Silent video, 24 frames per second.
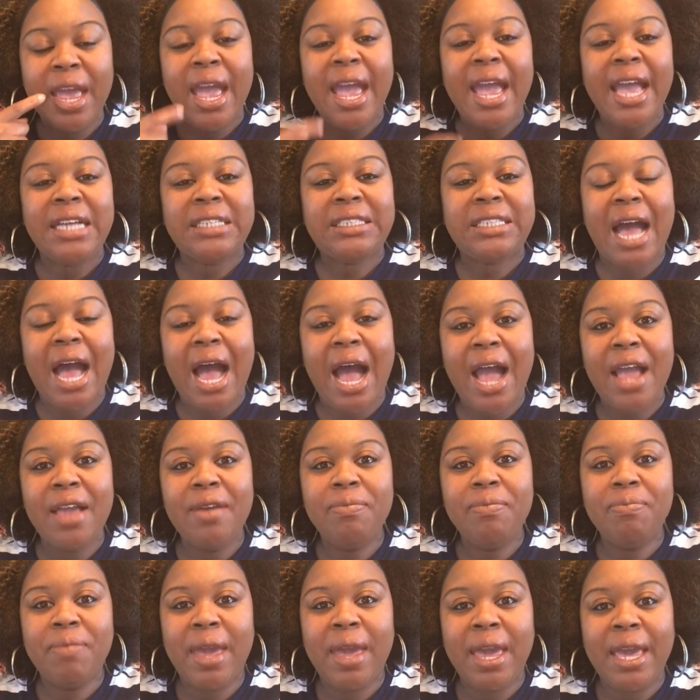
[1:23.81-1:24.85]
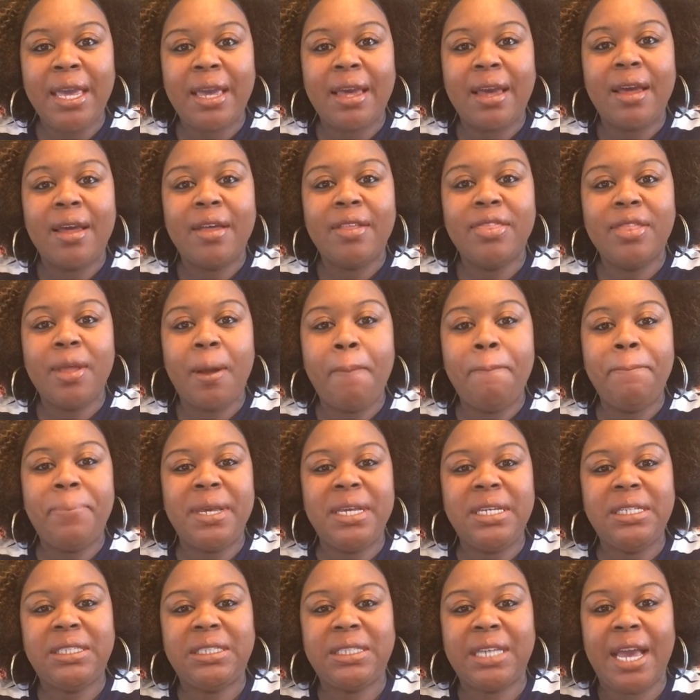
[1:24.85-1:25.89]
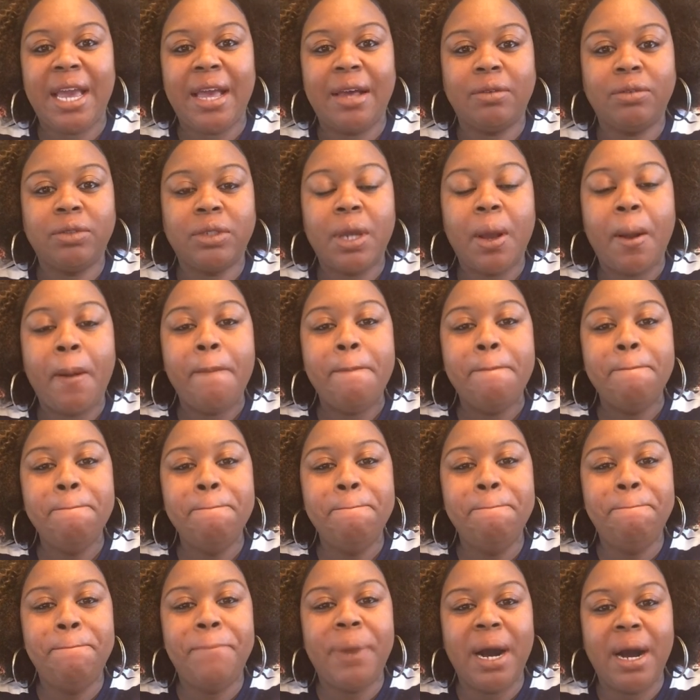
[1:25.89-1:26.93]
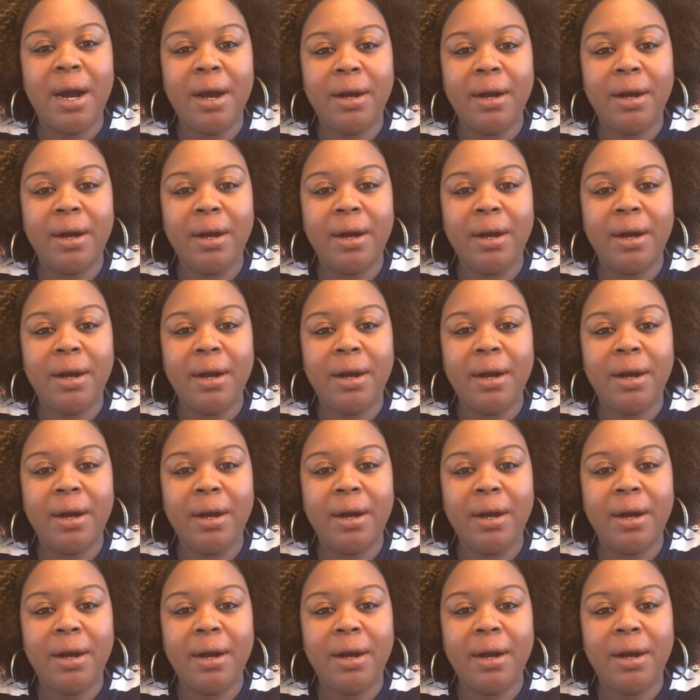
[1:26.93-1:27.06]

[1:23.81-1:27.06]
as I make the B sound. B.